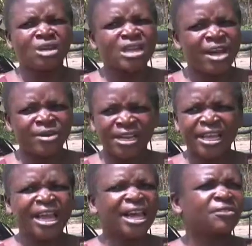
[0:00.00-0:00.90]
do
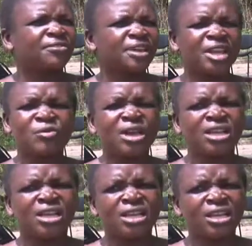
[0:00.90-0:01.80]
diarrhea
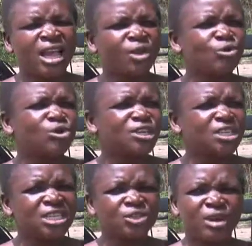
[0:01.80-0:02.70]
frequently. I could not
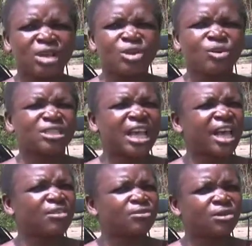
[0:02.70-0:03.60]
eat well because I
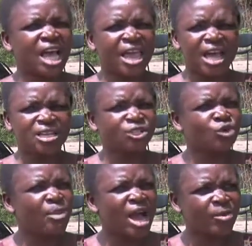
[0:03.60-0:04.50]
had
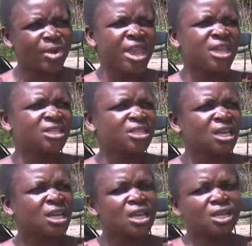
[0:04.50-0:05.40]
stomach pains.
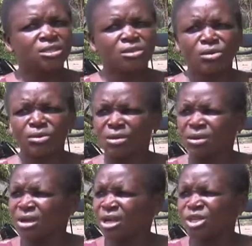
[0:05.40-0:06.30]
So
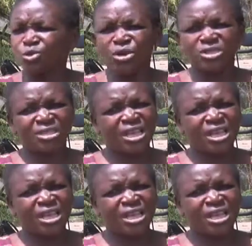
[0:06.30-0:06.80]
it was